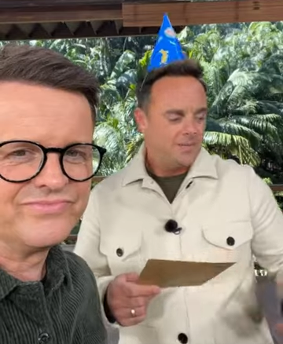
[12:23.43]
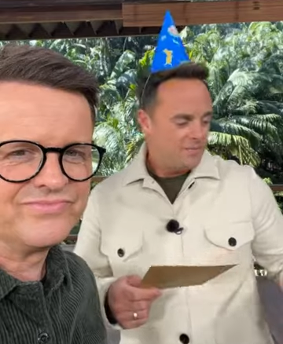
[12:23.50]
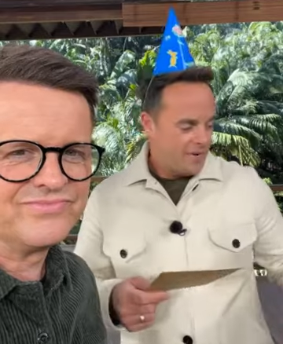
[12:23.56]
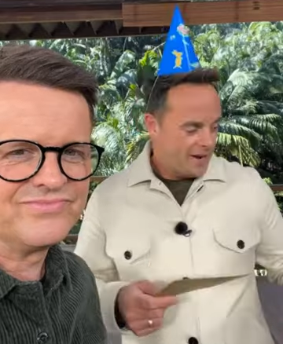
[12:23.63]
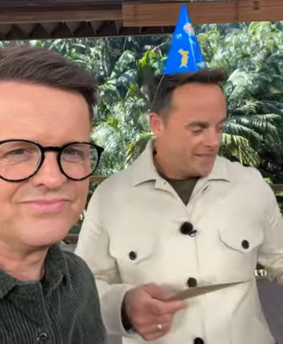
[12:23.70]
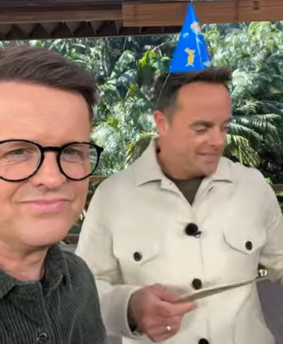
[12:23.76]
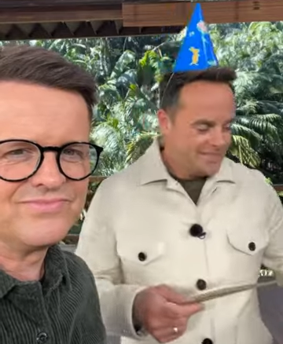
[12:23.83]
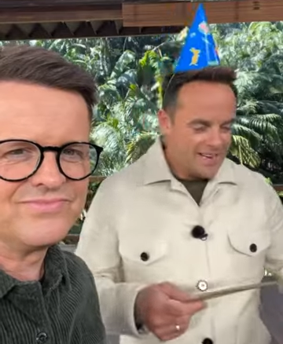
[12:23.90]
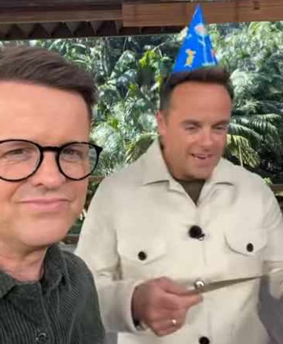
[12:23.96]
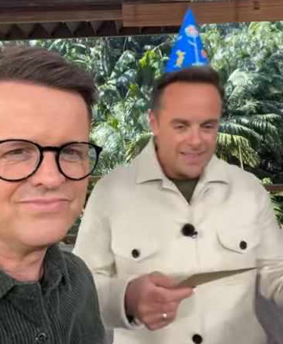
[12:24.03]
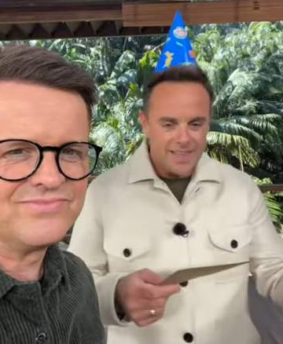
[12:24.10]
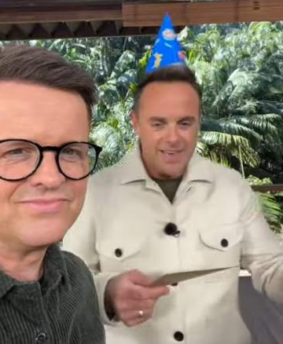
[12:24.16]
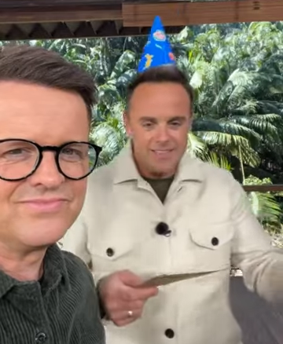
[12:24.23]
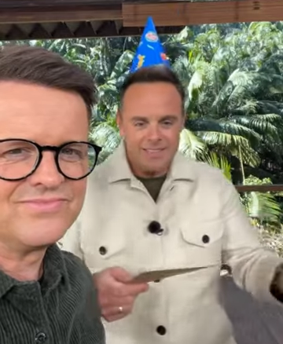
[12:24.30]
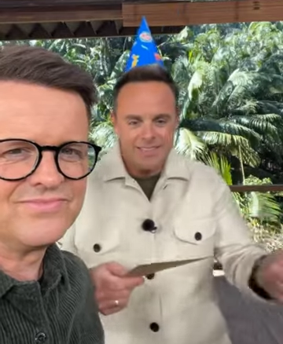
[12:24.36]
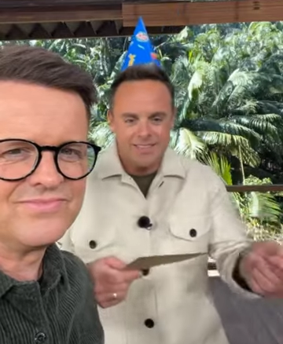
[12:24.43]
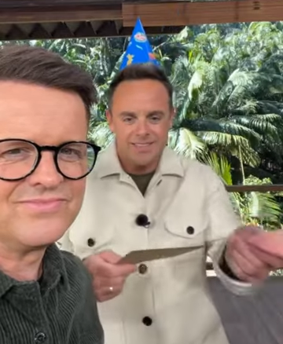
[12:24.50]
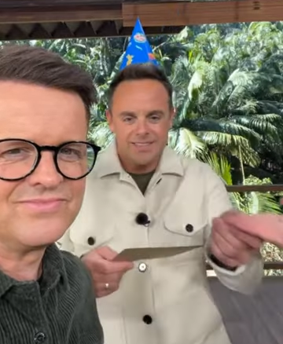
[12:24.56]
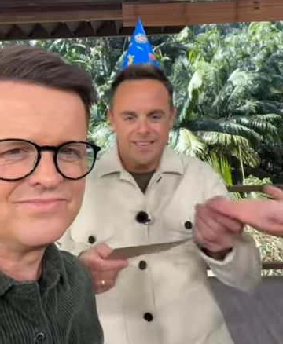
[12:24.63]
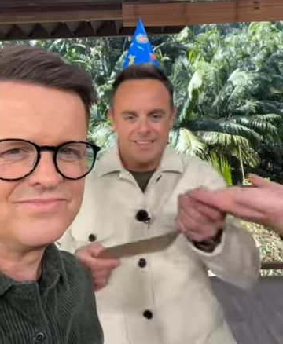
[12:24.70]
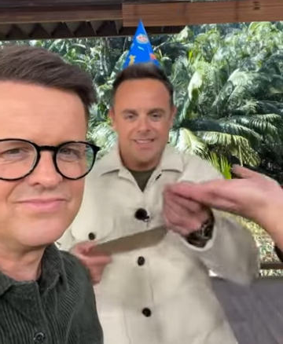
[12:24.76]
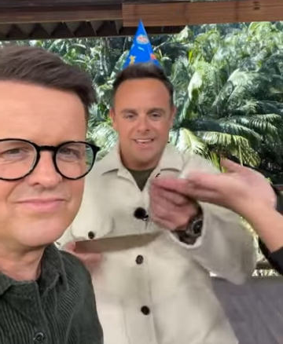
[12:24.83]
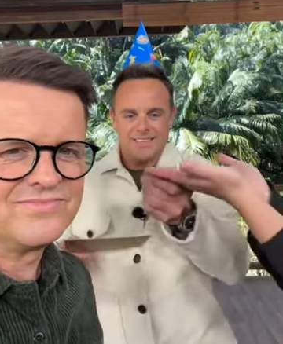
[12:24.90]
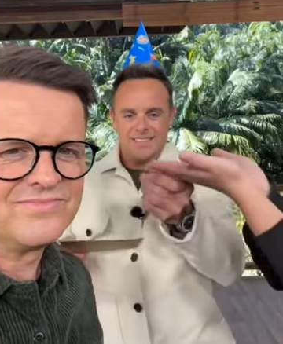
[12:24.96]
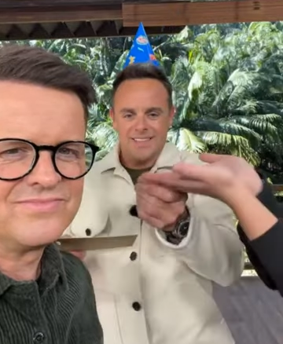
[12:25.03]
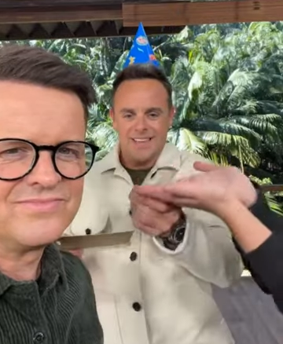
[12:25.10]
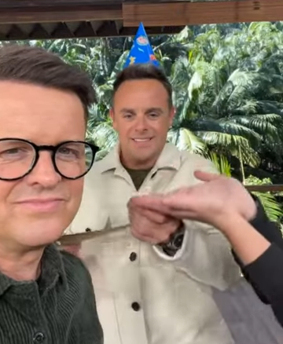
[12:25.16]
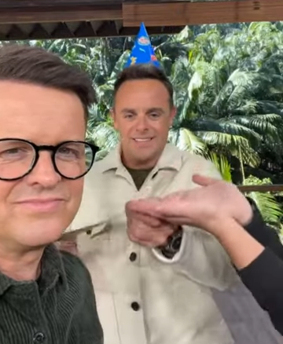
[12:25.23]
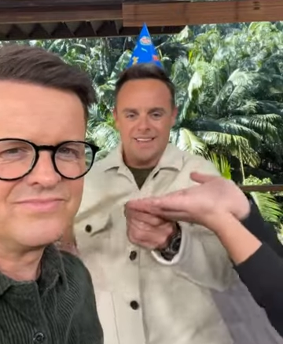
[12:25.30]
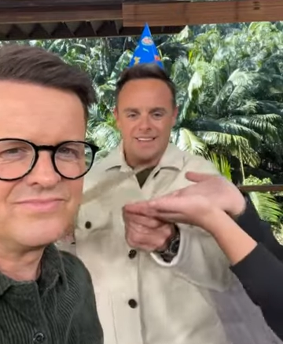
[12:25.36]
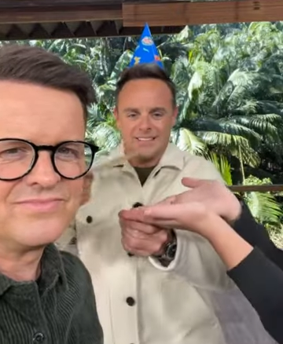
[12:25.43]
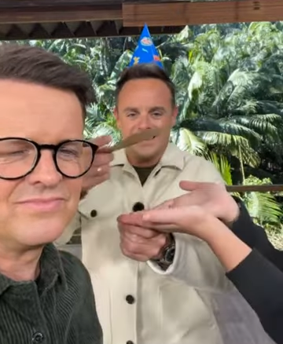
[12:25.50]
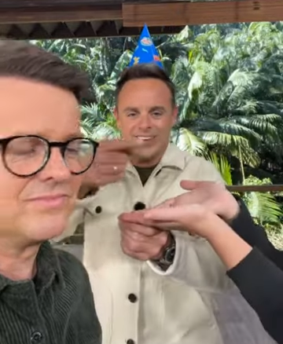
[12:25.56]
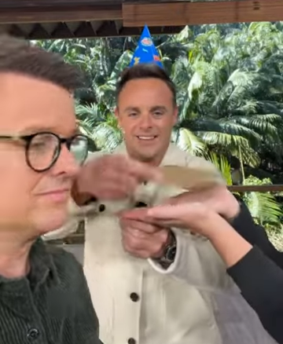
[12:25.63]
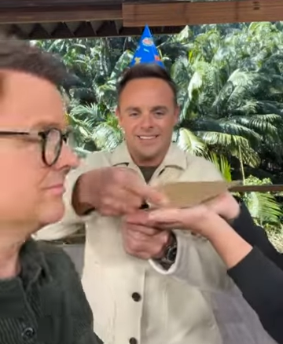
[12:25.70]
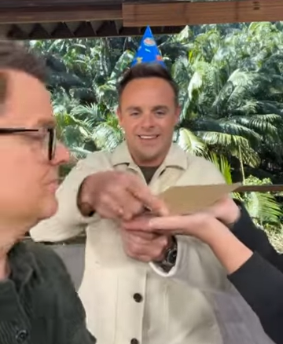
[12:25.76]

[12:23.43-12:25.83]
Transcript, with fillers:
Speaker 1: Right, take this, take this, there's that, take